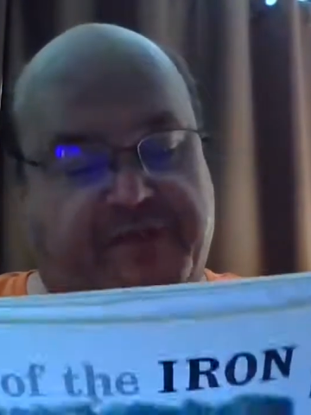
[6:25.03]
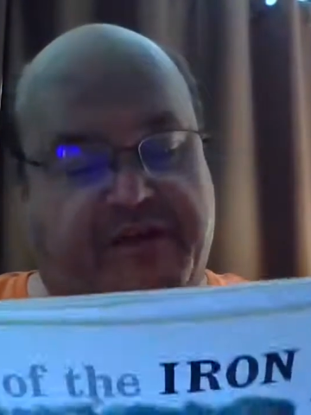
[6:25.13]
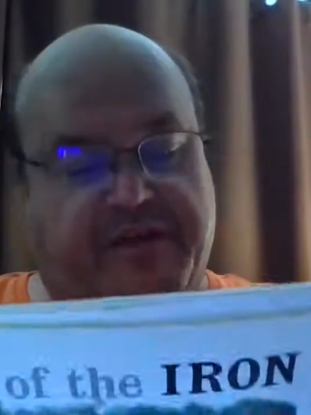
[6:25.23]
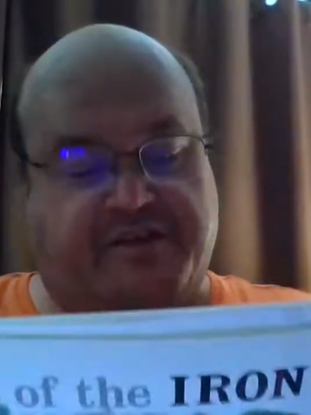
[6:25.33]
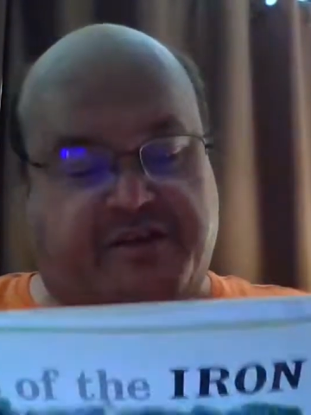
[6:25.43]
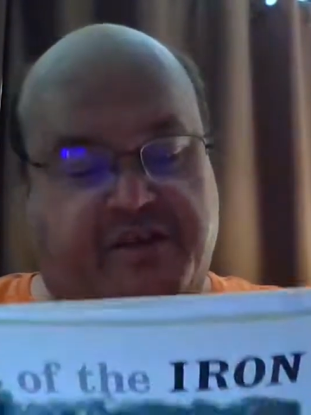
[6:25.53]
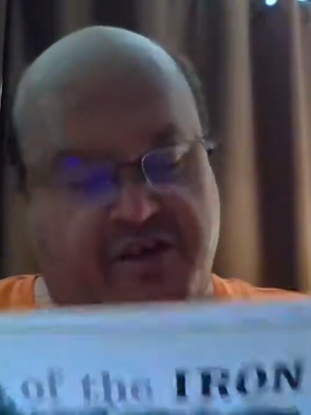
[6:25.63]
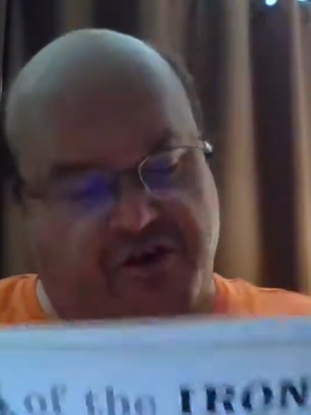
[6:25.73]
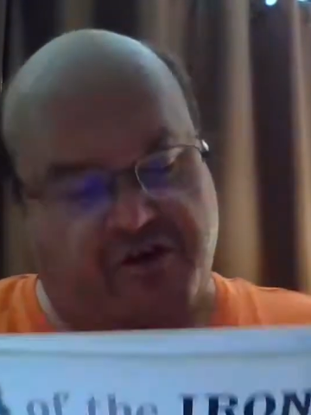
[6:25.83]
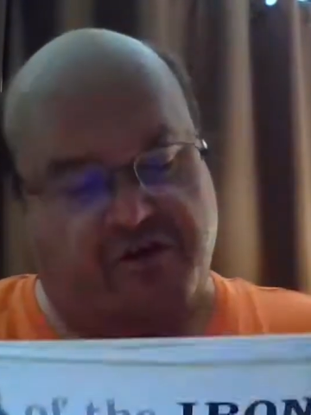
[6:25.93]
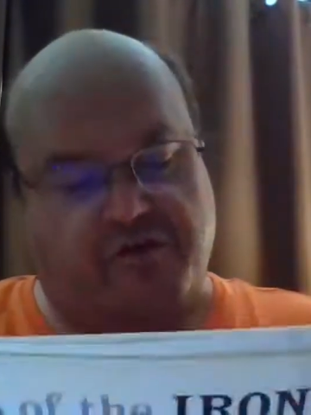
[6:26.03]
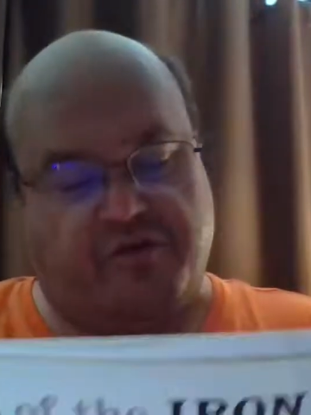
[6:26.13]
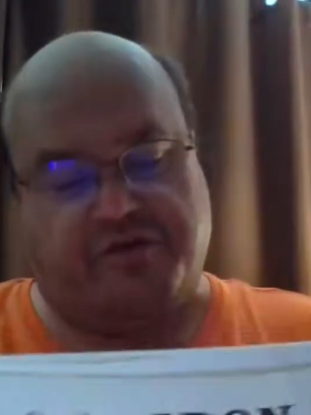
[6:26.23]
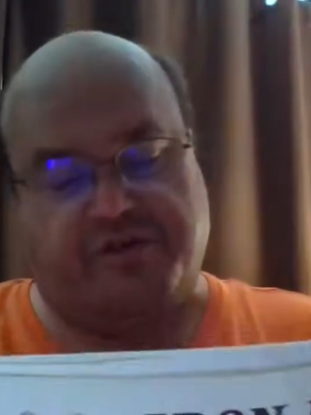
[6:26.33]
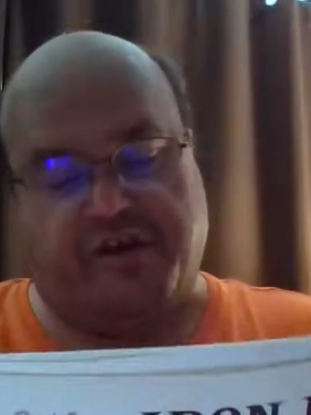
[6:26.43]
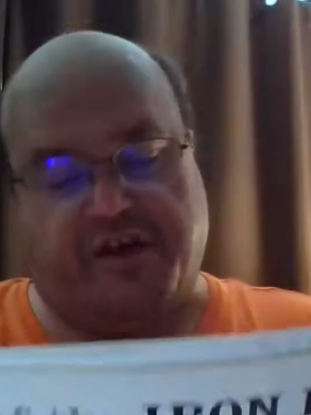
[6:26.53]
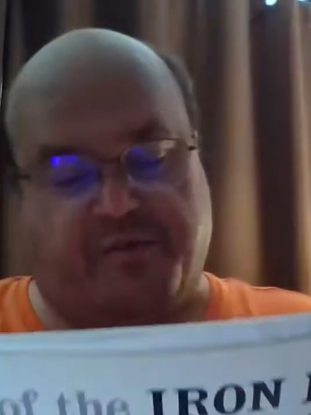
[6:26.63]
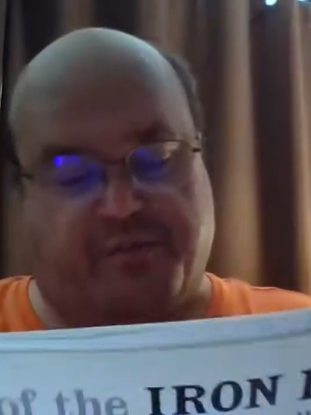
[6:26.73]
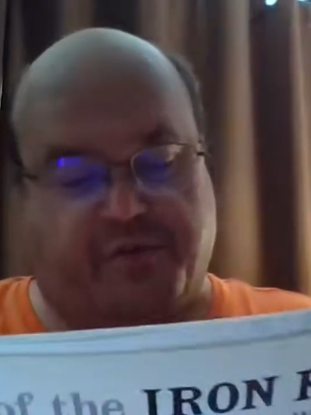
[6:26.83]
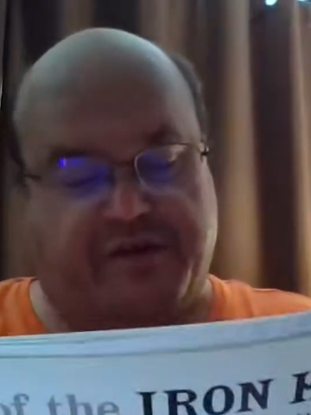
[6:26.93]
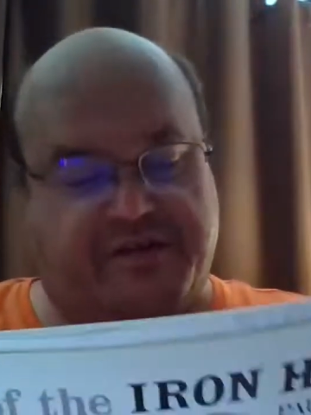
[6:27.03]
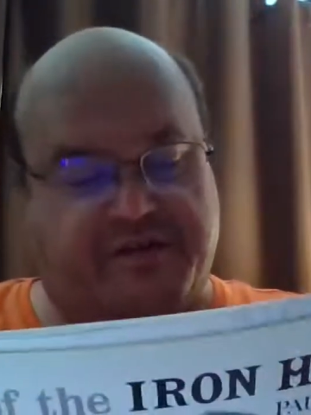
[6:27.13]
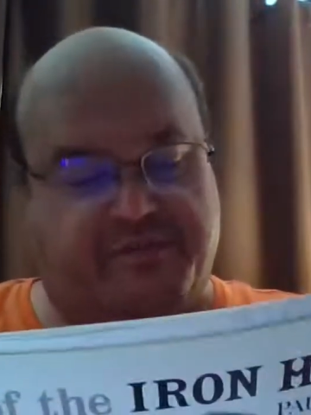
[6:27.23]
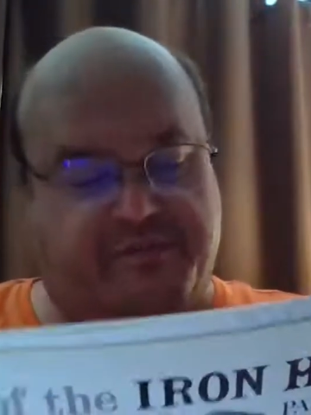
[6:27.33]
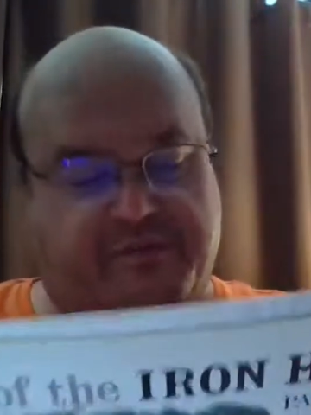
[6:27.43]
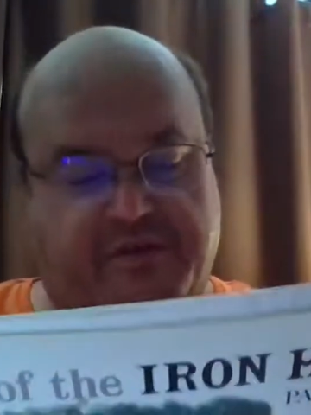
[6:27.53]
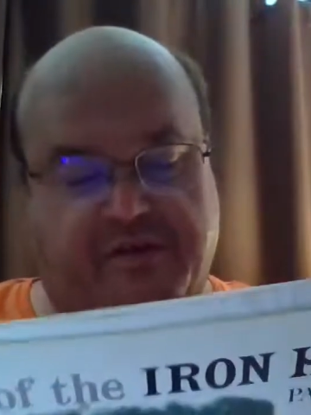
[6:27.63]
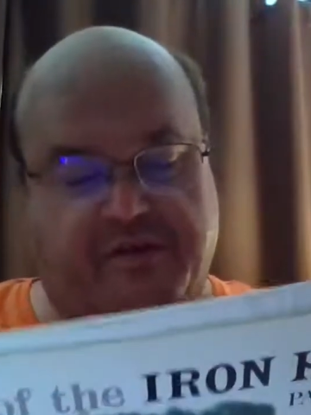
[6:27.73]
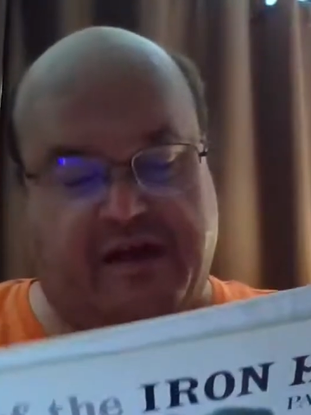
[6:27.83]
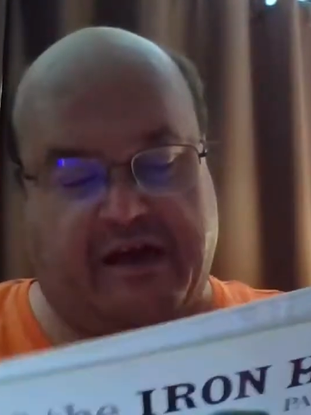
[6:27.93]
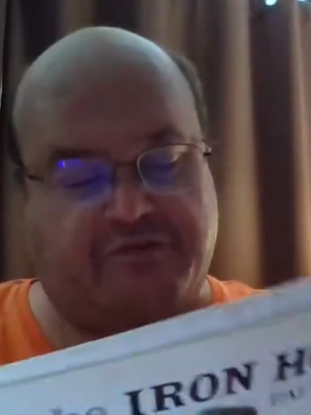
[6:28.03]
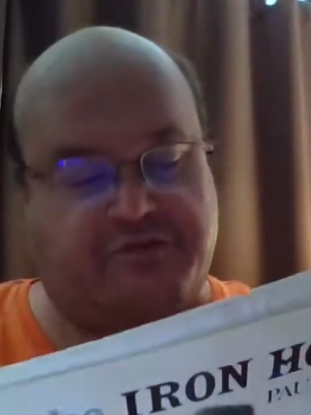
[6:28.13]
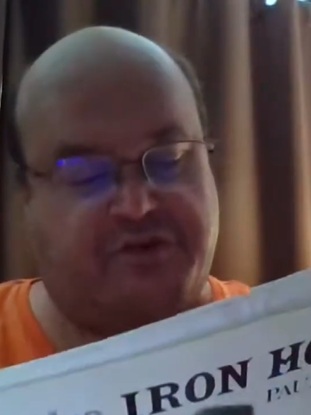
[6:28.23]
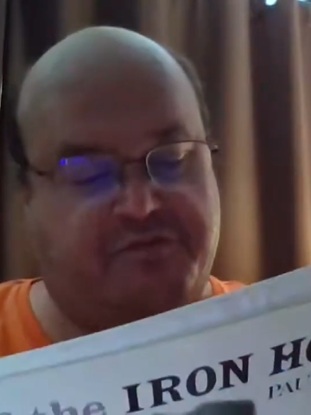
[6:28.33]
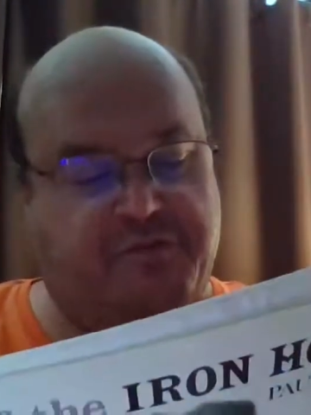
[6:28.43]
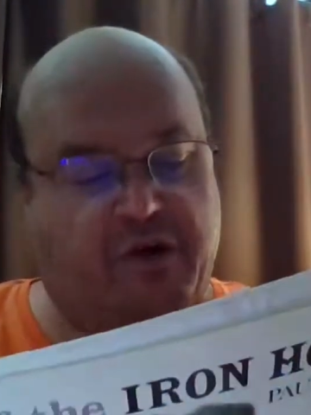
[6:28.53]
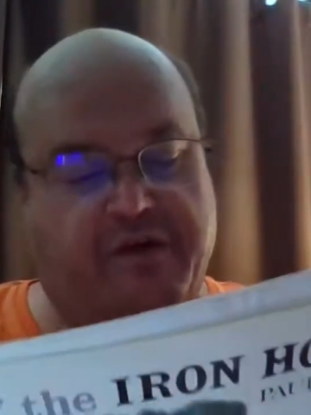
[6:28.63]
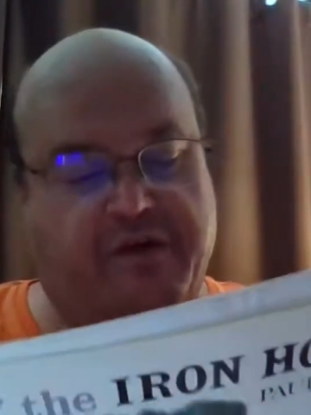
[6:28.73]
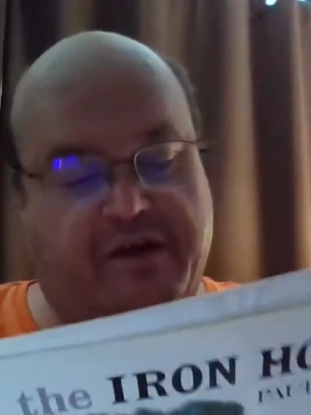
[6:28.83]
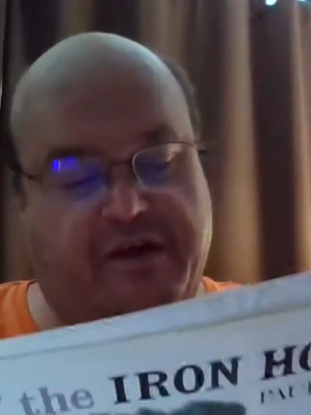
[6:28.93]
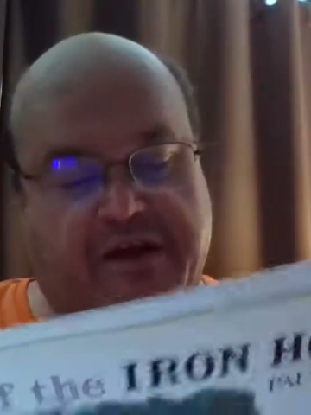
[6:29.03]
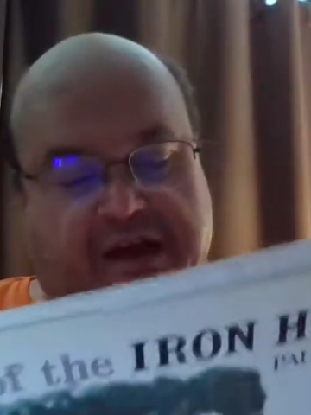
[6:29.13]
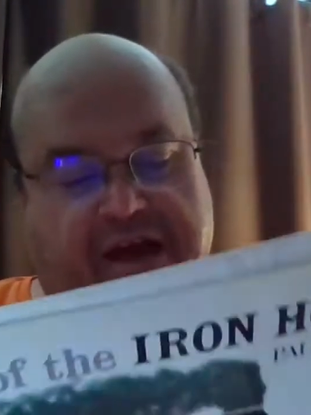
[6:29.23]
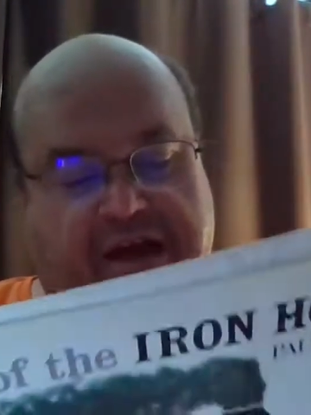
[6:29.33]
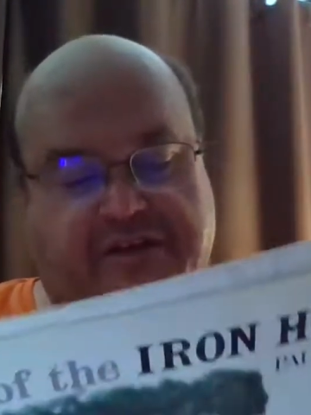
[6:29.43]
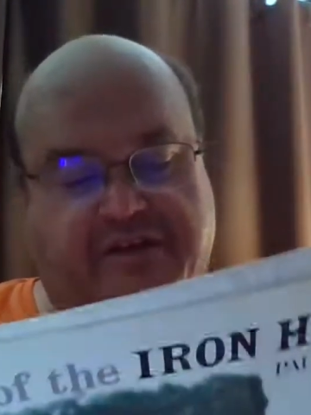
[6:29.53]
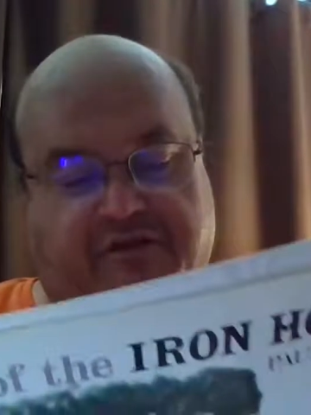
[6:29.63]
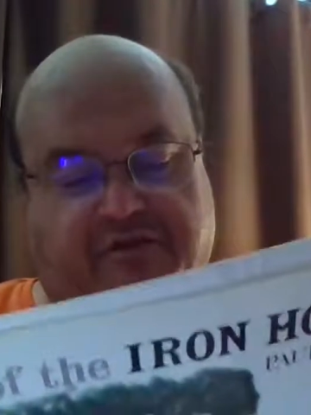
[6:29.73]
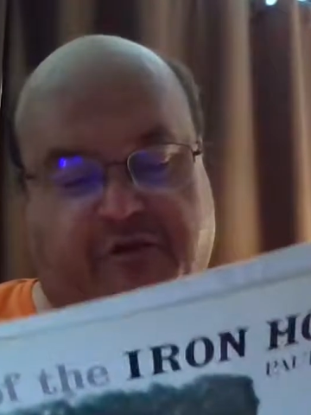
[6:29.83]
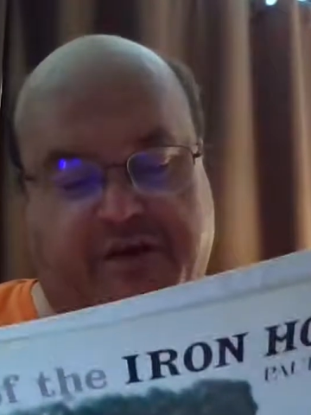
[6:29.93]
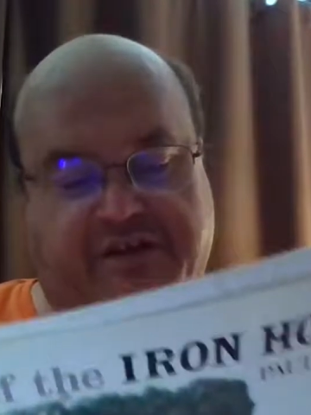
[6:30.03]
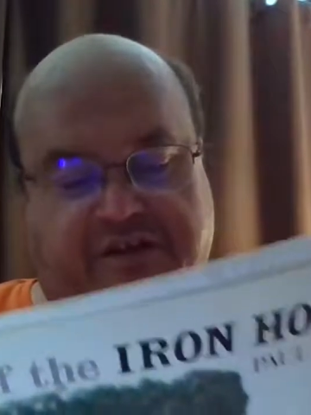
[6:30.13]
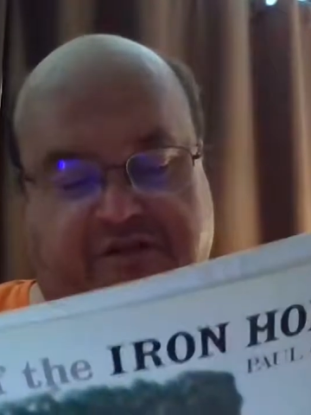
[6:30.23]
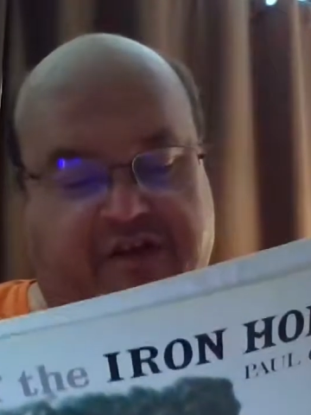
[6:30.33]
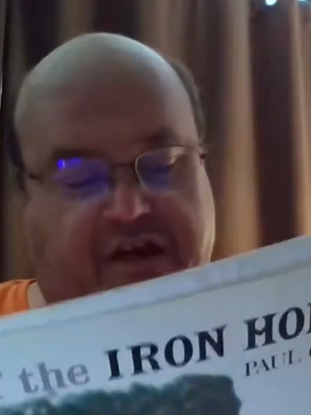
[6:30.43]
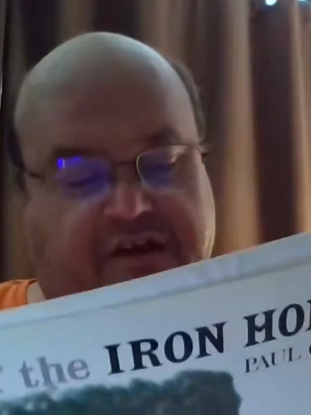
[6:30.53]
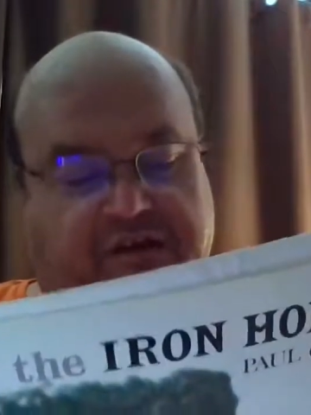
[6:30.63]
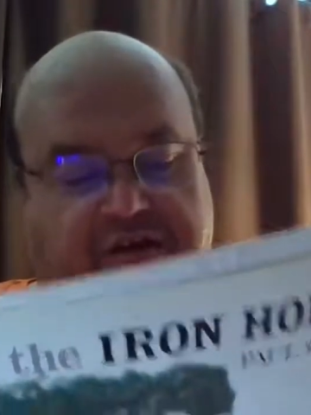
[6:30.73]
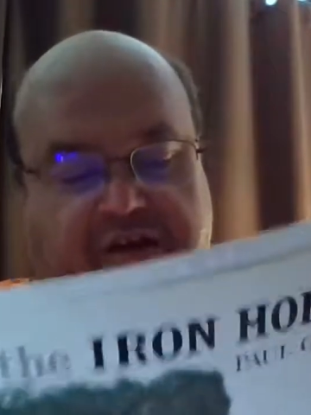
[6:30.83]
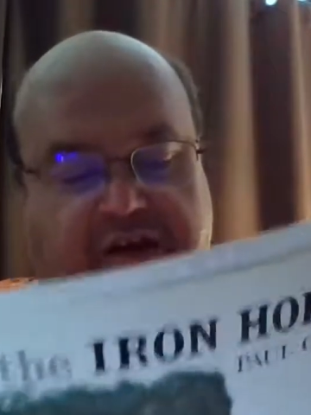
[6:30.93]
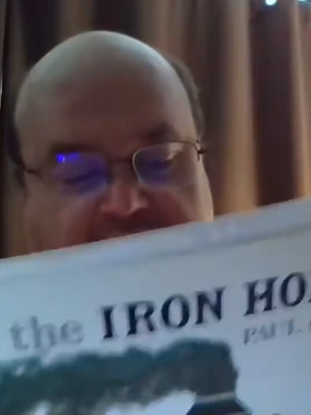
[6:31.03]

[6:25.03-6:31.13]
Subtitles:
It is huge. It breathes out smoke and has the voice of thunder.